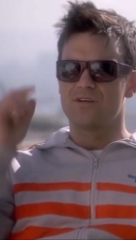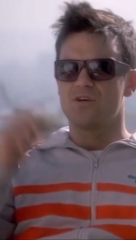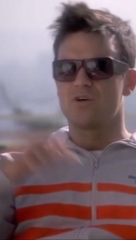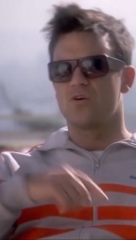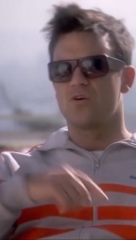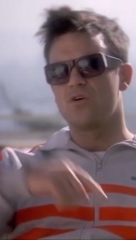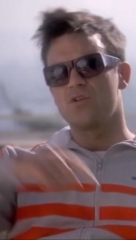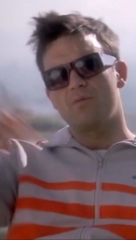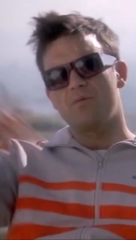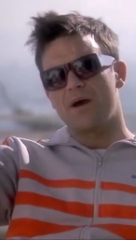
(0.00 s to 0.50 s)

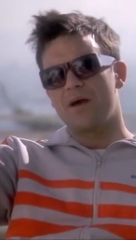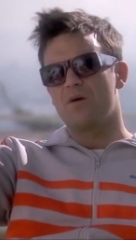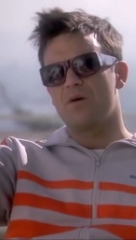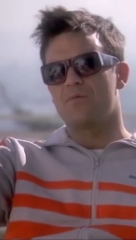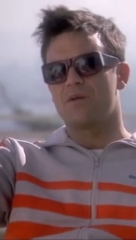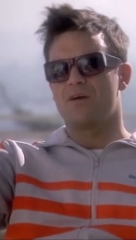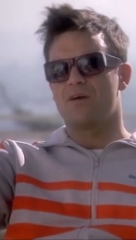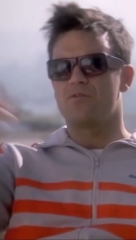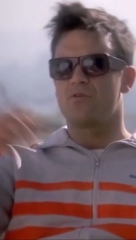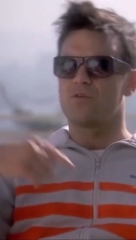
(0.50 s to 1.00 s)
all the way up
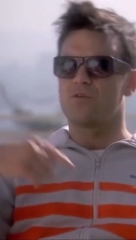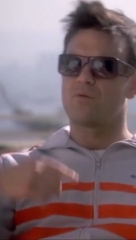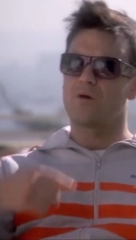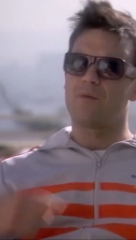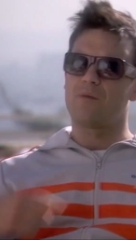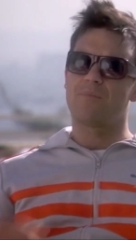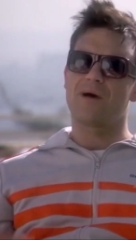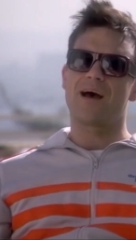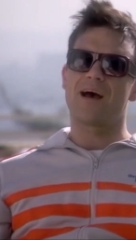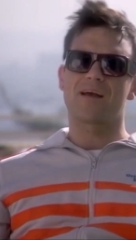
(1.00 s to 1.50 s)
there and all the way
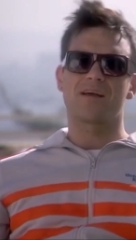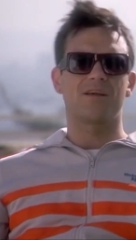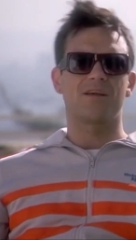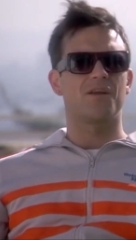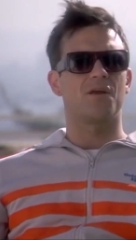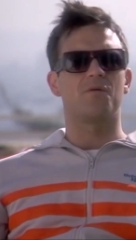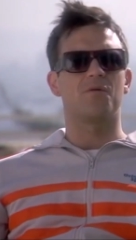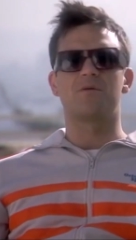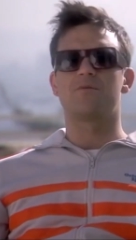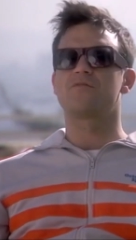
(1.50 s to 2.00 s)
back you
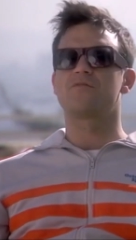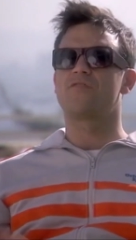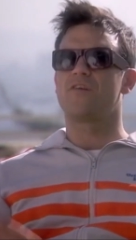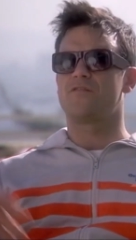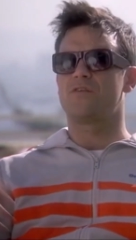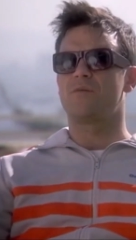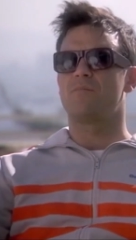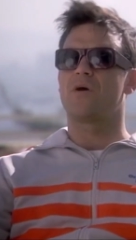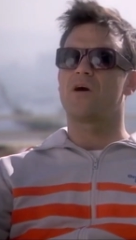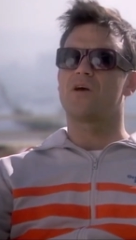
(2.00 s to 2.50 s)
know and it was
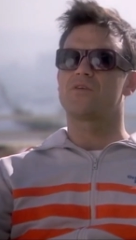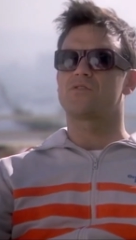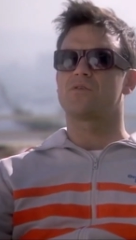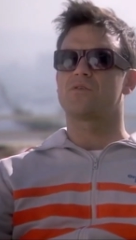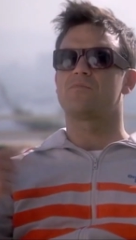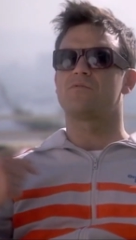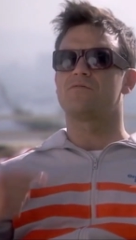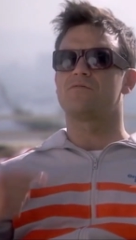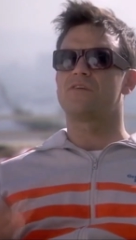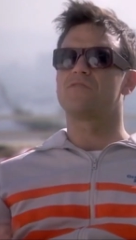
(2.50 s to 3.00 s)
50 miles
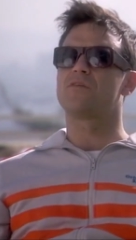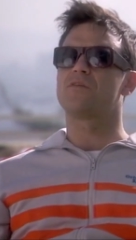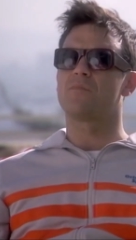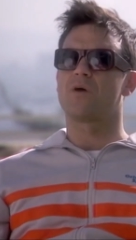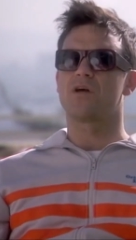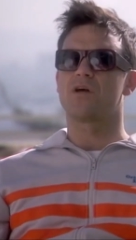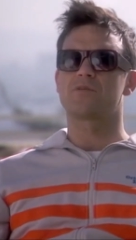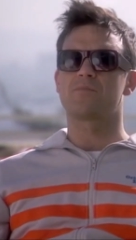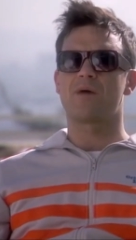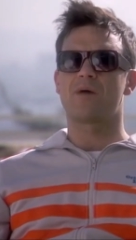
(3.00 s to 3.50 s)
up and 50
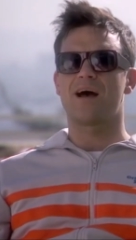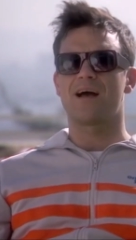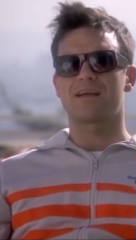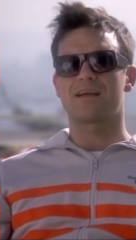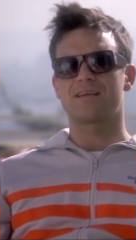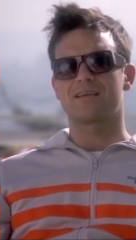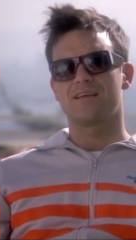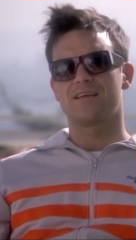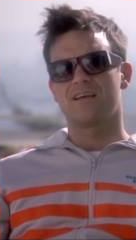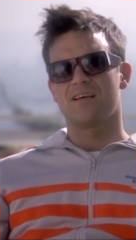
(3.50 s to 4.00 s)
miles
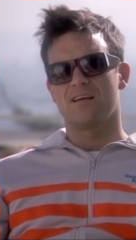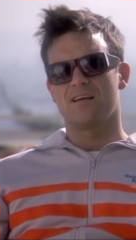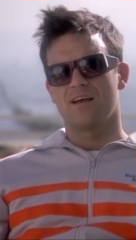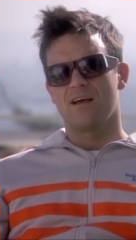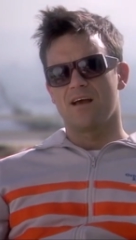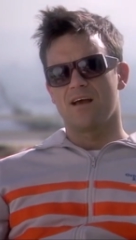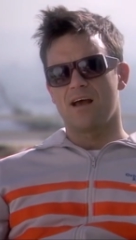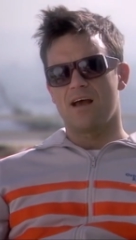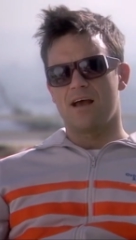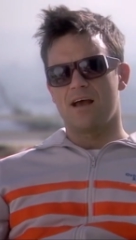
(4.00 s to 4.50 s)
back
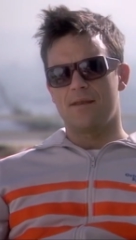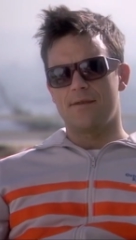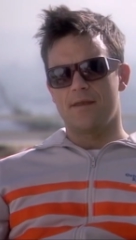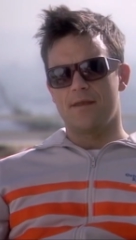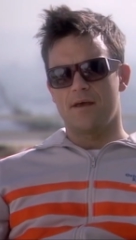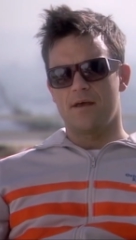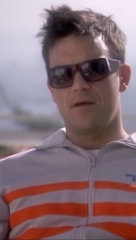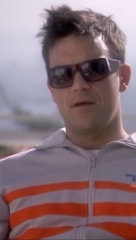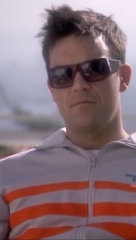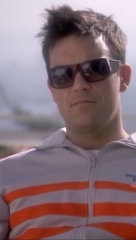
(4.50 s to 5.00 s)
and
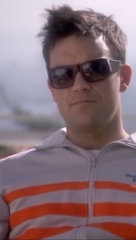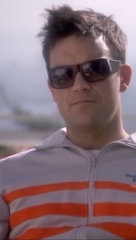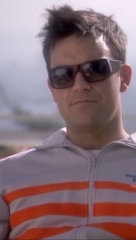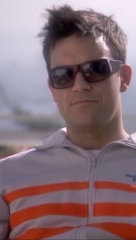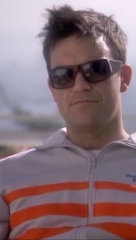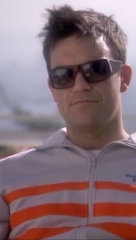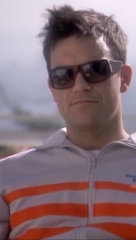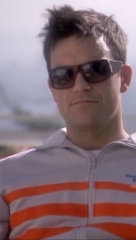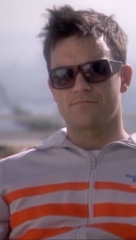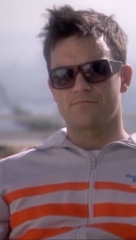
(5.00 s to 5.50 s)
um,
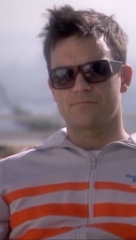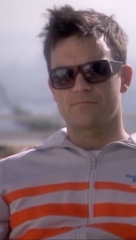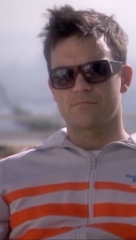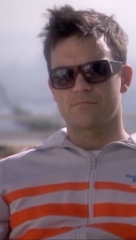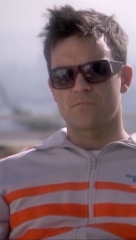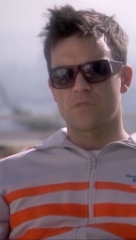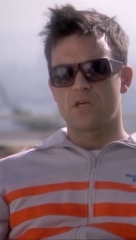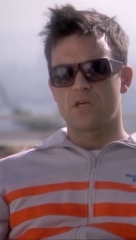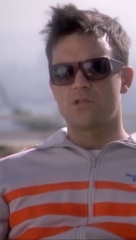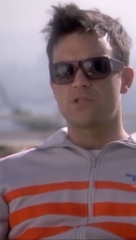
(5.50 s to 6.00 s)

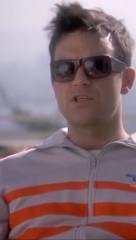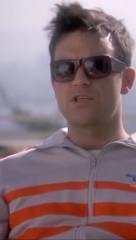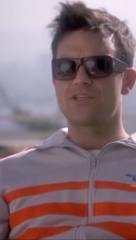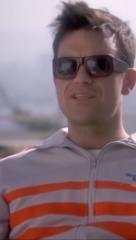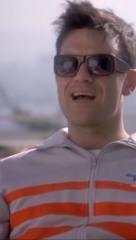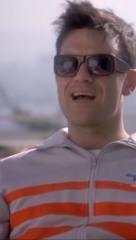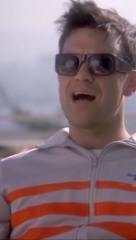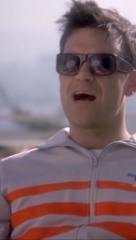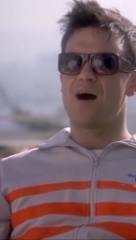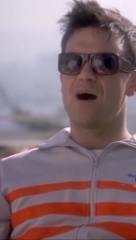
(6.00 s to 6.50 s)
just
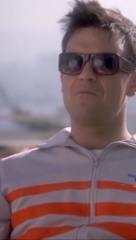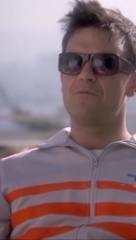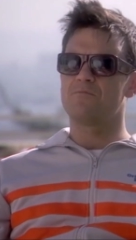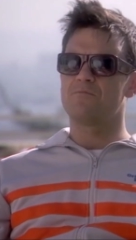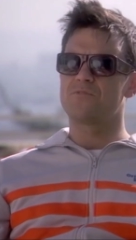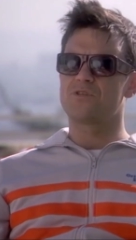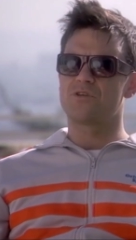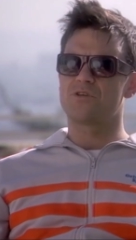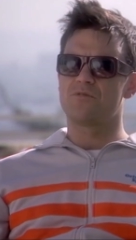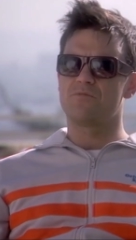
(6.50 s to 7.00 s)
that album
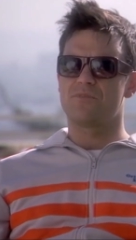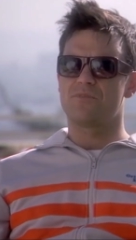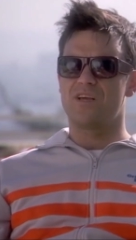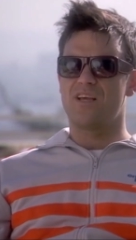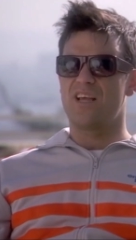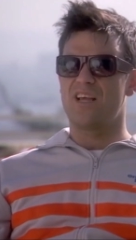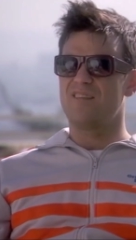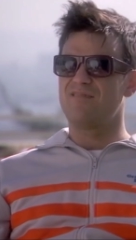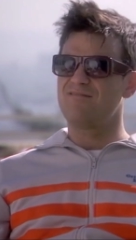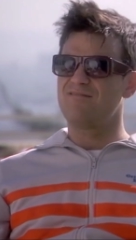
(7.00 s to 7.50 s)
took
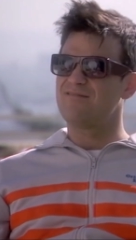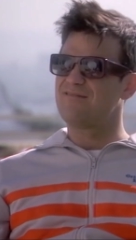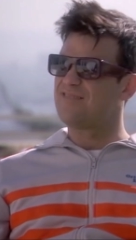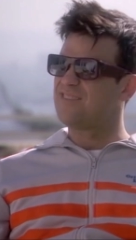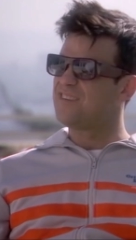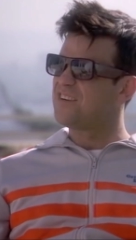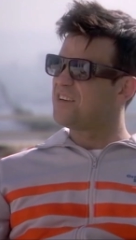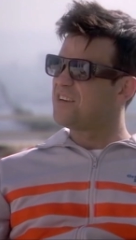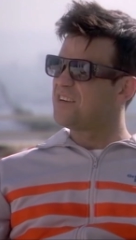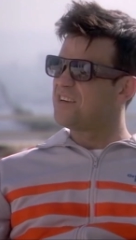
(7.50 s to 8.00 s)
me
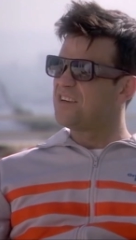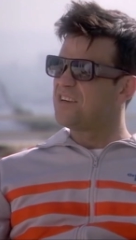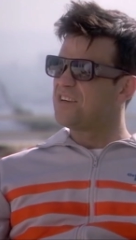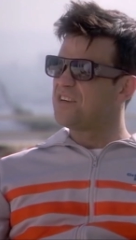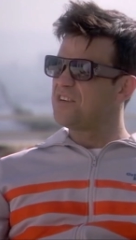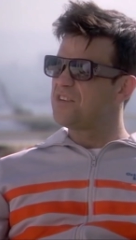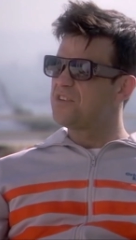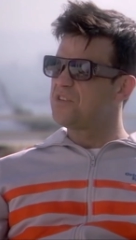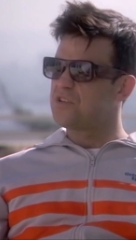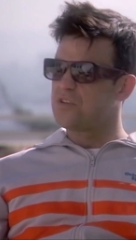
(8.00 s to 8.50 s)

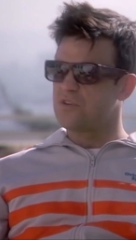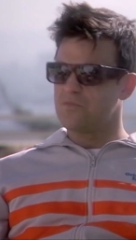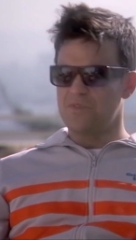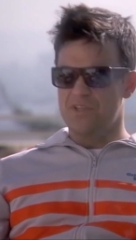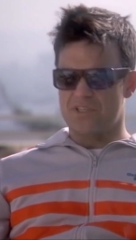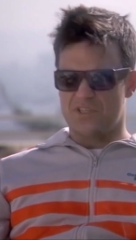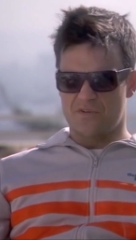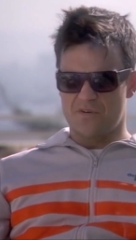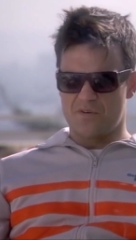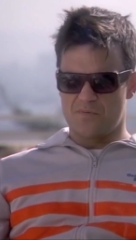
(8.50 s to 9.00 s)
took me
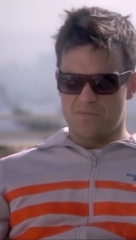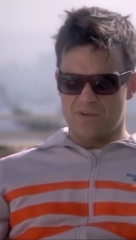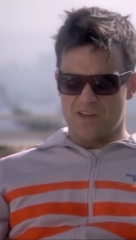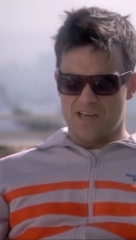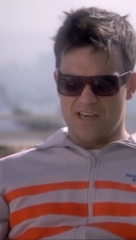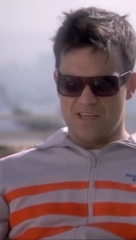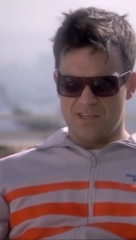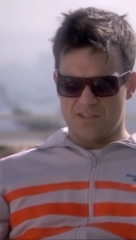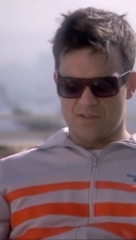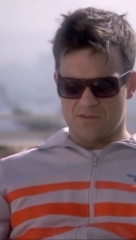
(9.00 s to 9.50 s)
to a
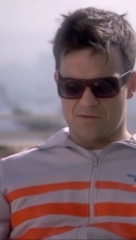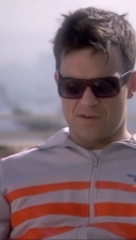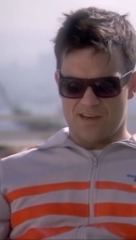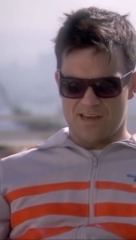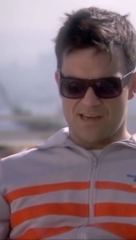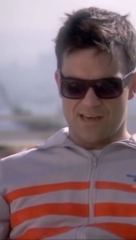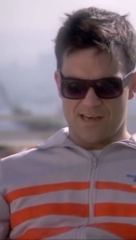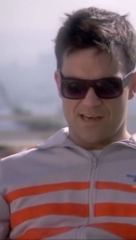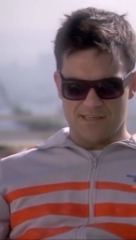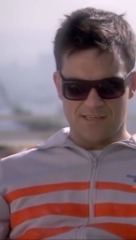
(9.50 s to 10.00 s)
place
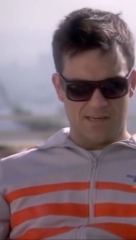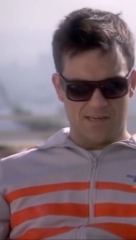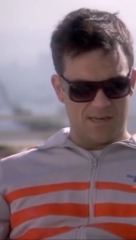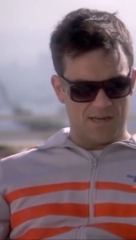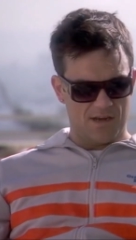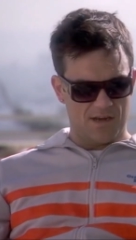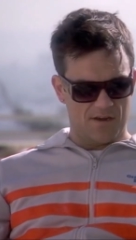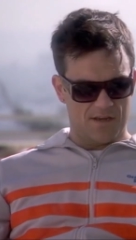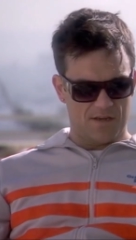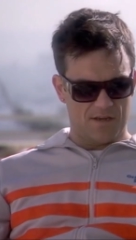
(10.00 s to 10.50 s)
where I don't
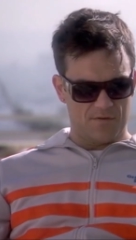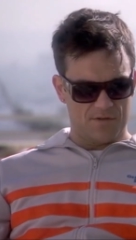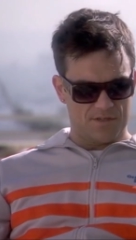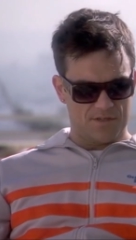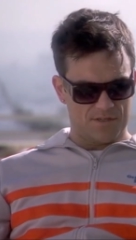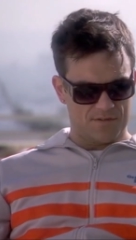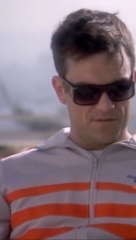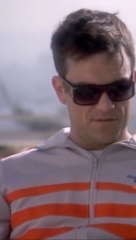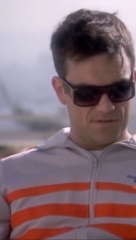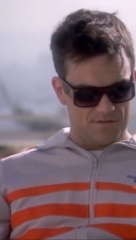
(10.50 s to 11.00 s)
know it
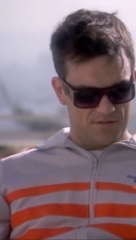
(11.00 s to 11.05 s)
was